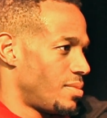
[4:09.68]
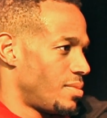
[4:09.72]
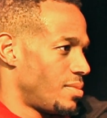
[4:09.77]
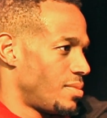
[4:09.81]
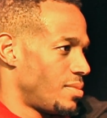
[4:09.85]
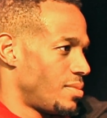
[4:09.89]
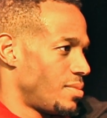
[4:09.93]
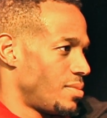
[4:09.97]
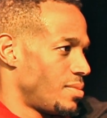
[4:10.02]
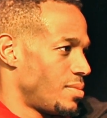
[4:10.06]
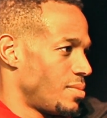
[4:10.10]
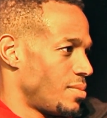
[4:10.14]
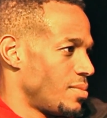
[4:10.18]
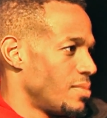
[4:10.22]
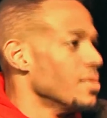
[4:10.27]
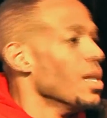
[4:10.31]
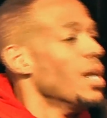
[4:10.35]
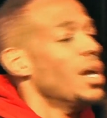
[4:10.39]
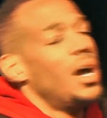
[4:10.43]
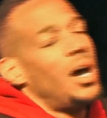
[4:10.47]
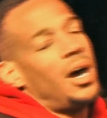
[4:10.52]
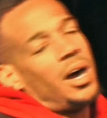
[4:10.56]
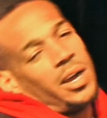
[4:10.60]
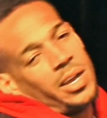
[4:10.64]
Little Man.
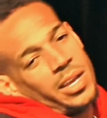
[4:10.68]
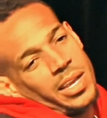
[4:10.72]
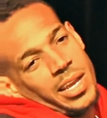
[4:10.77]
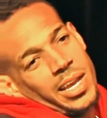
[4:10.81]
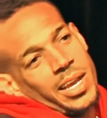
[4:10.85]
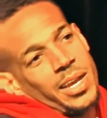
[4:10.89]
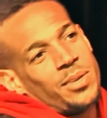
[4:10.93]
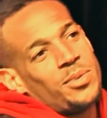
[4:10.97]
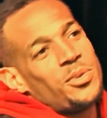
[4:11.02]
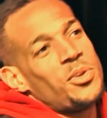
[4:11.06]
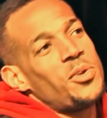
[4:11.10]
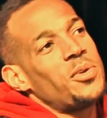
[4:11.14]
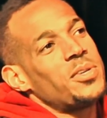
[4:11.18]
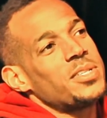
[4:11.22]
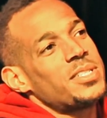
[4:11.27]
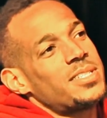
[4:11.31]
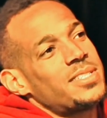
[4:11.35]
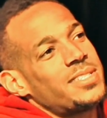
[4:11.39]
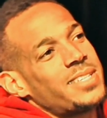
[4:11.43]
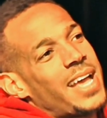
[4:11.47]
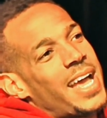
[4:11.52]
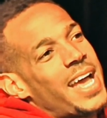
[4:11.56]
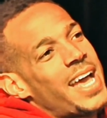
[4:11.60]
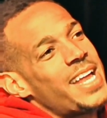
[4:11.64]
Oh yeah, you know what's
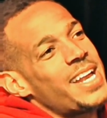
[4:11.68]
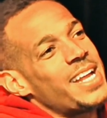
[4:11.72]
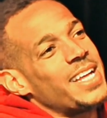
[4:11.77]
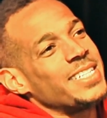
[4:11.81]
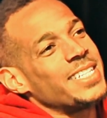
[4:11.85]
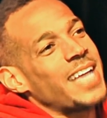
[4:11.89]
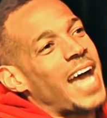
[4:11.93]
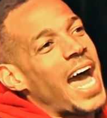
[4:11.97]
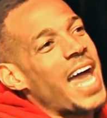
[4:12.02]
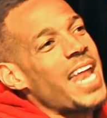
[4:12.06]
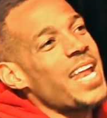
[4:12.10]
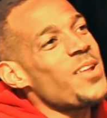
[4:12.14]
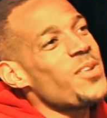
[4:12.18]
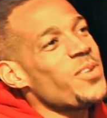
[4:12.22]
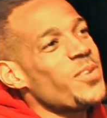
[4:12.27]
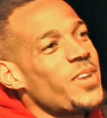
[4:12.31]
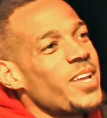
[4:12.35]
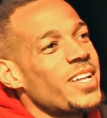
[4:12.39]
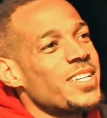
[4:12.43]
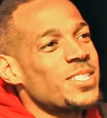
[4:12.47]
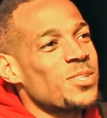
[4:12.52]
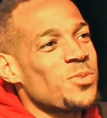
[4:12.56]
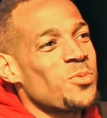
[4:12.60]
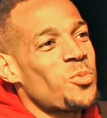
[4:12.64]
sad is I didn't
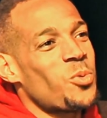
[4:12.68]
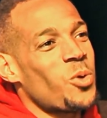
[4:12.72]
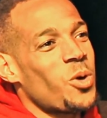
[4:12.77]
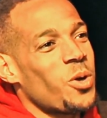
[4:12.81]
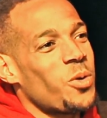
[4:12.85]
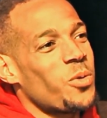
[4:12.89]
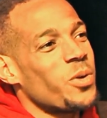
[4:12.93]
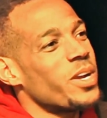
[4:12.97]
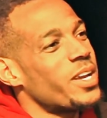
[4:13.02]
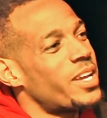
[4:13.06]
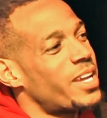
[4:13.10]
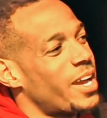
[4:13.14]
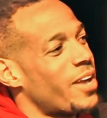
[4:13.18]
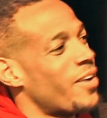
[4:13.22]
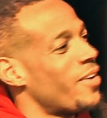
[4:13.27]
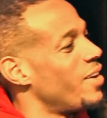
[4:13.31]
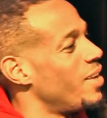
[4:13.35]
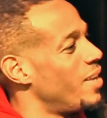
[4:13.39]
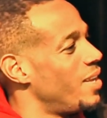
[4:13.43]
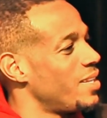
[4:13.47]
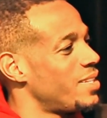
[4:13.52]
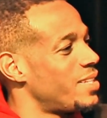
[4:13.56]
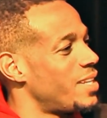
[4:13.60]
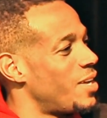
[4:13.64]
get to work with Carrie
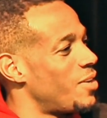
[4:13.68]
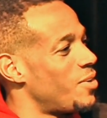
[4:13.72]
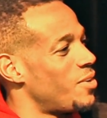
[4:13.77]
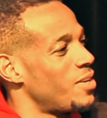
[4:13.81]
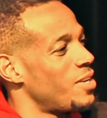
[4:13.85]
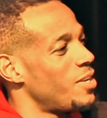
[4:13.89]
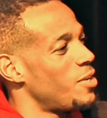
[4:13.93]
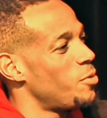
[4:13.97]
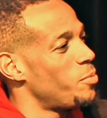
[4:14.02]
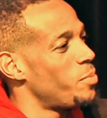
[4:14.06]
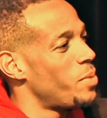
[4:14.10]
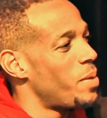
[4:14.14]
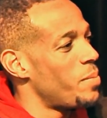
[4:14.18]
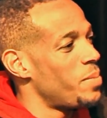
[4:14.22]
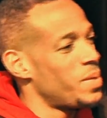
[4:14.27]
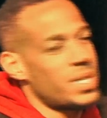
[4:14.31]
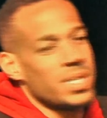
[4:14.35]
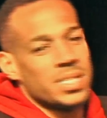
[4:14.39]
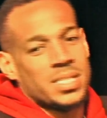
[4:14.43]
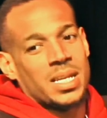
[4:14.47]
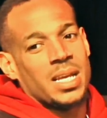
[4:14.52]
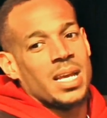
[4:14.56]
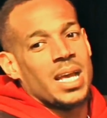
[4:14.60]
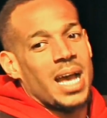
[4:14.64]
like that on Little Man
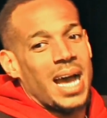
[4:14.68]
because